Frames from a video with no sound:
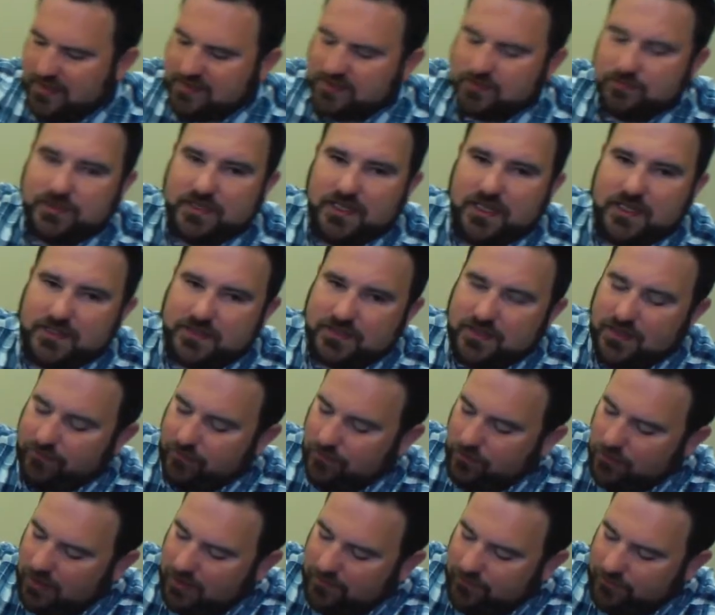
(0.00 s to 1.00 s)
SMC has
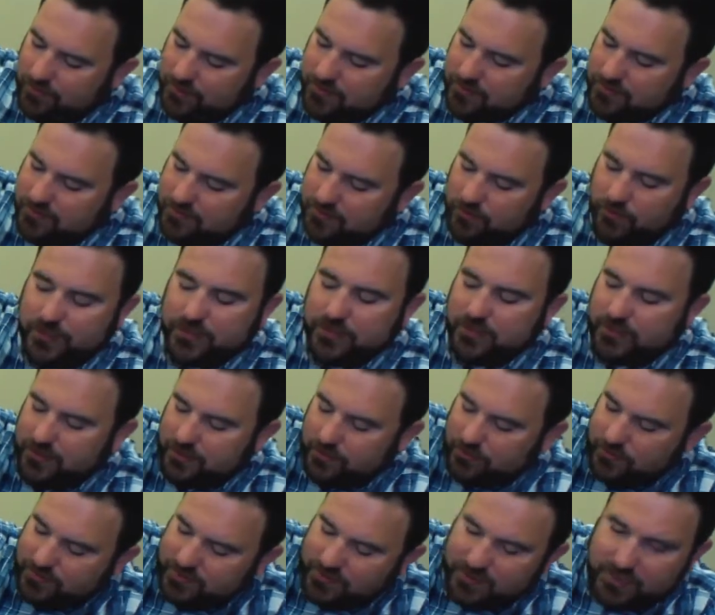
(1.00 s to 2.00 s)
several offerings. The one
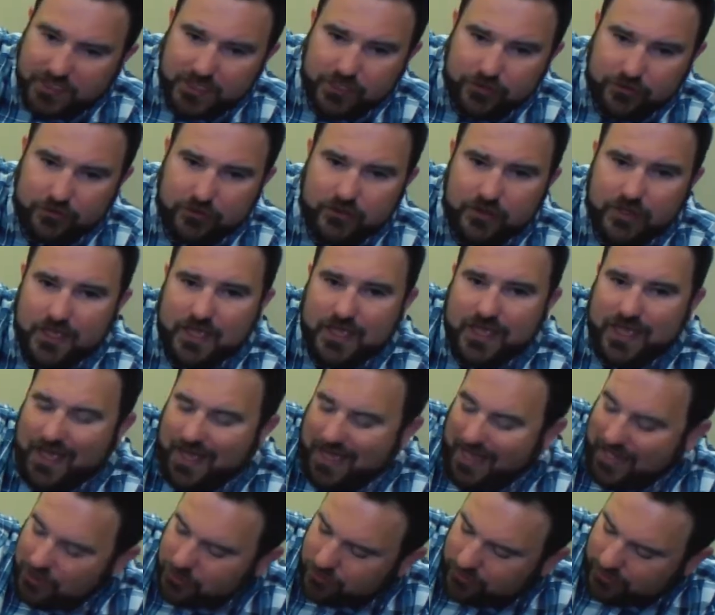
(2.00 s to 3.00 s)
you see here
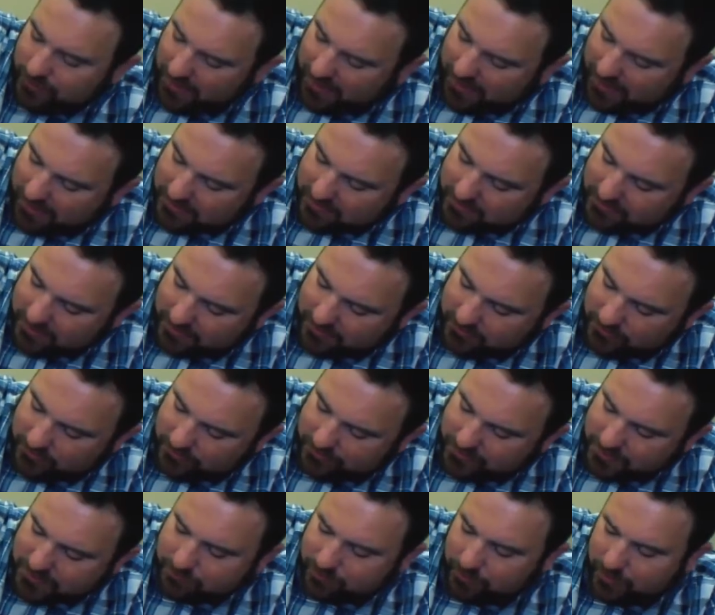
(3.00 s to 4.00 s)
actually has a
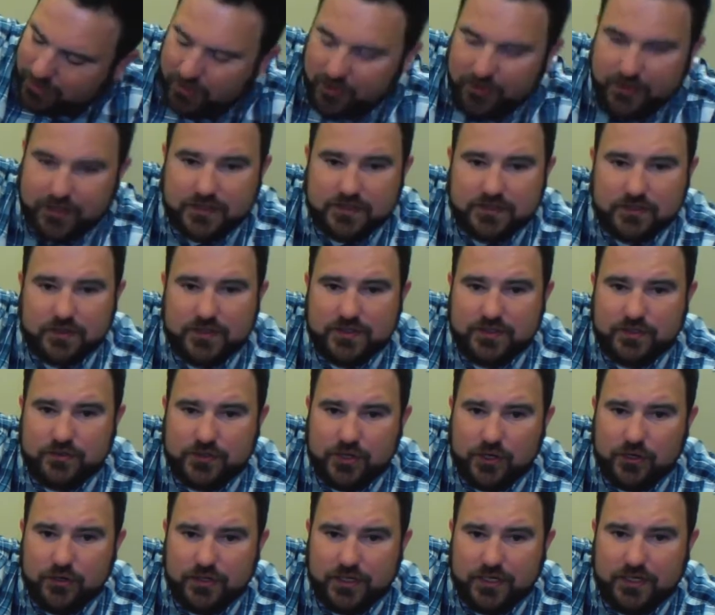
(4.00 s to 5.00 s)
little display on it. So as
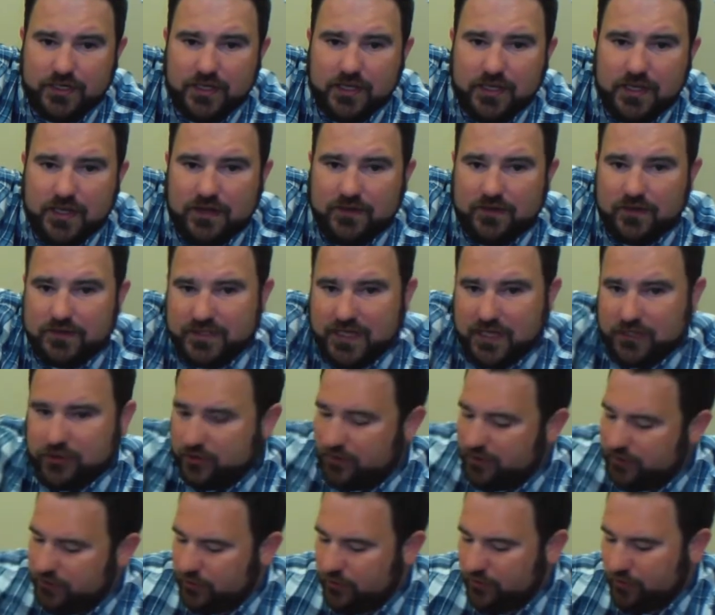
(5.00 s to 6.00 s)
you turn it, there's
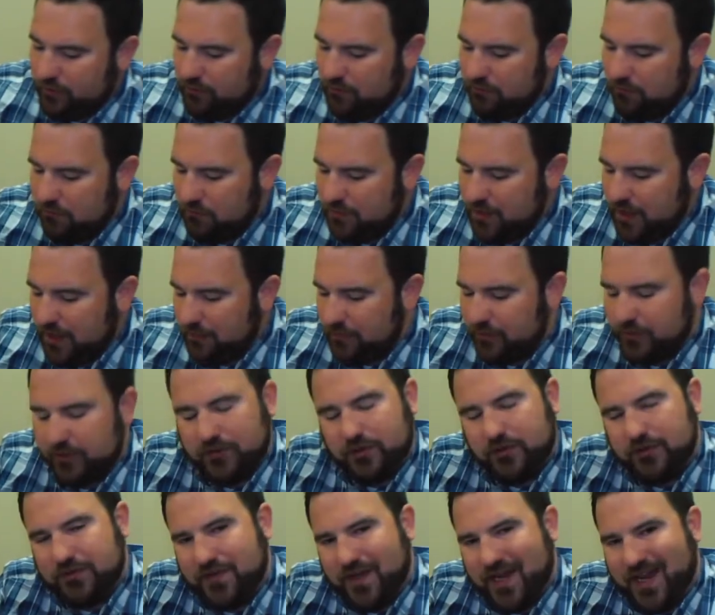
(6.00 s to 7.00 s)
actually a little number,
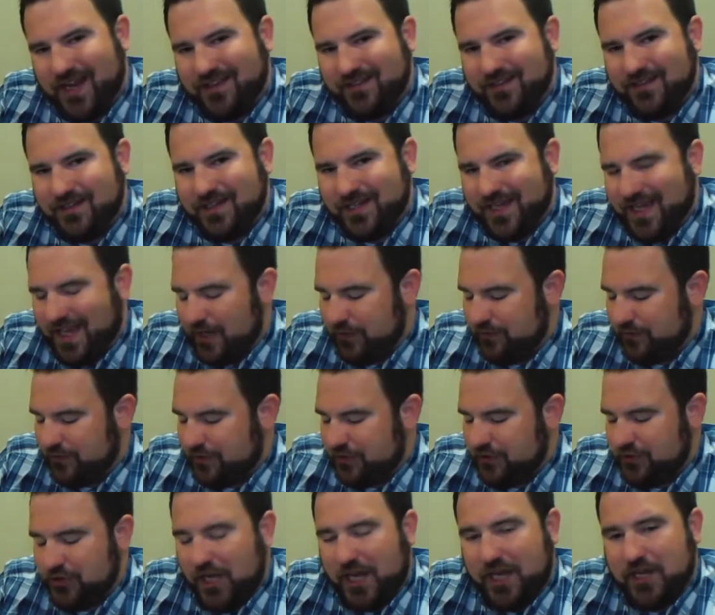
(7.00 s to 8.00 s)
a little dial indicator
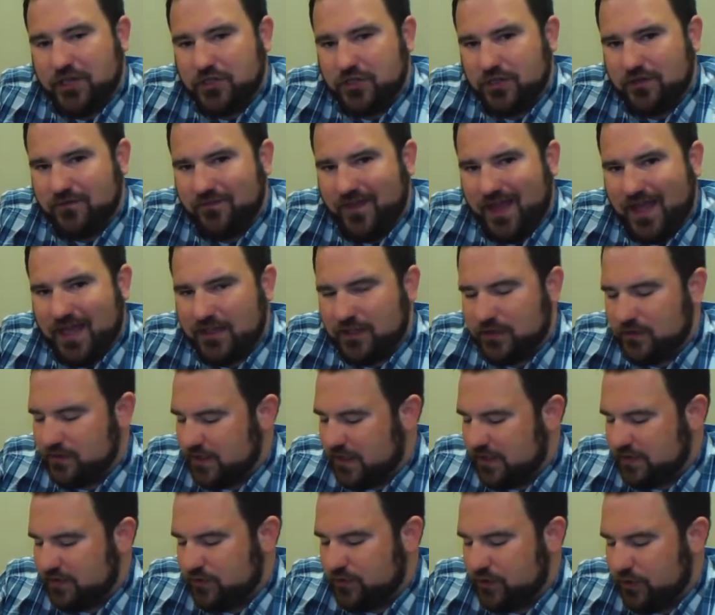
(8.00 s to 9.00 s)
that's changing
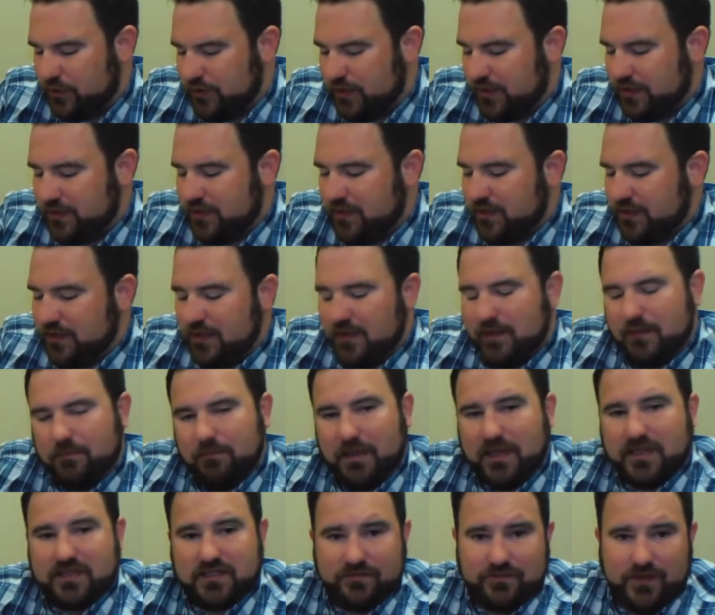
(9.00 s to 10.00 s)
values as you turn it.
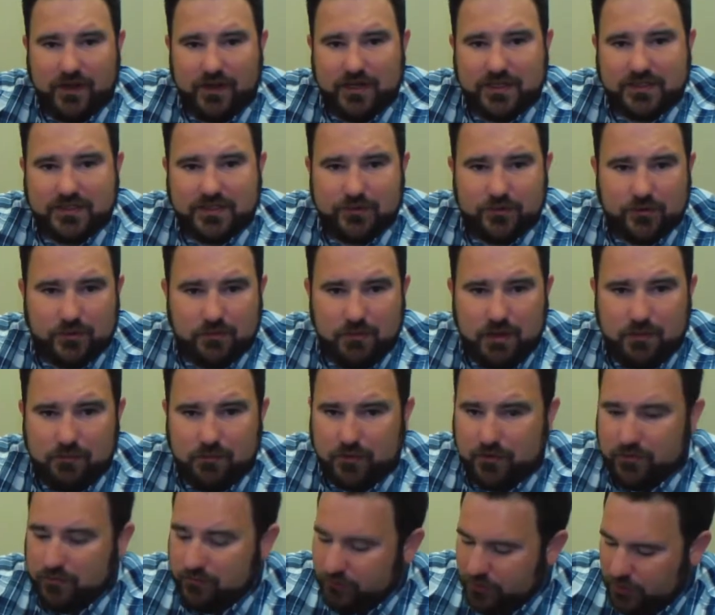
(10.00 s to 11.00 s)
Makes it very easy to
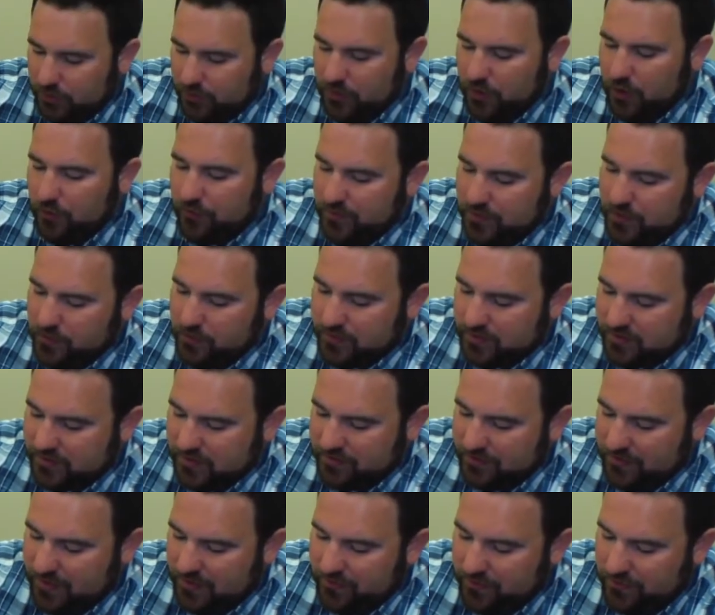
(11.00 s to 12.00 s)
remember. You know that you can
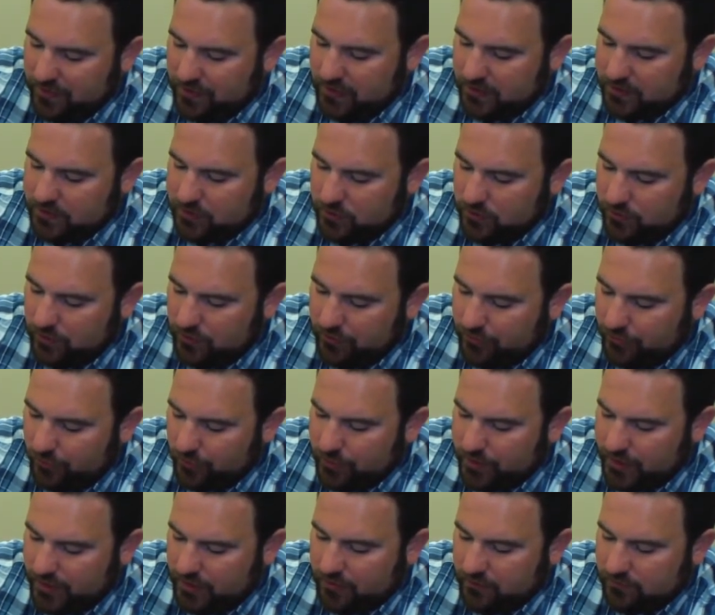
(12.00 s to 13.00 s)
set that thing to a
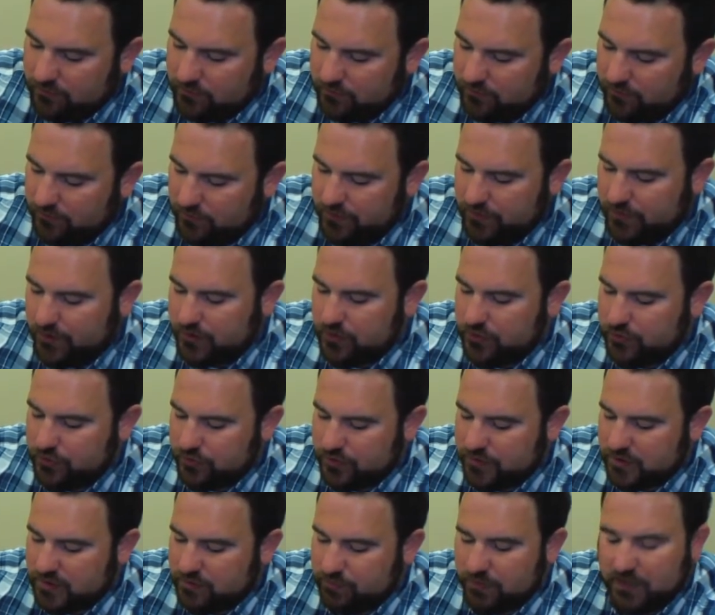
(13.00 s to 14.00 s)
3 for the,
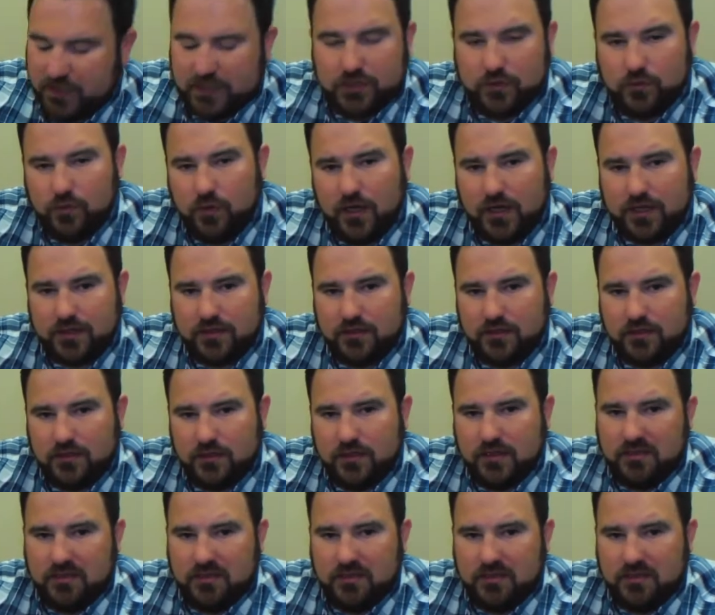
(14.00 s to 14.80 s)
the speed you want.